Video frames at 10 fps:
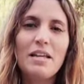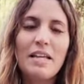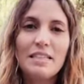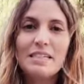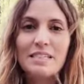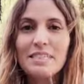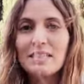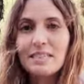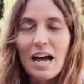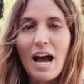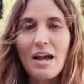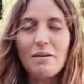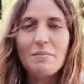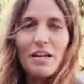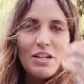this is a
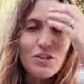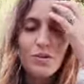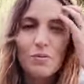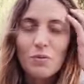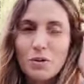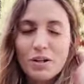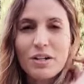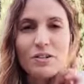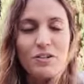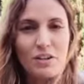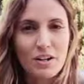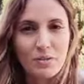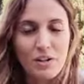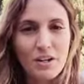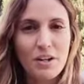time that in your work and your
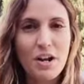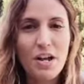career,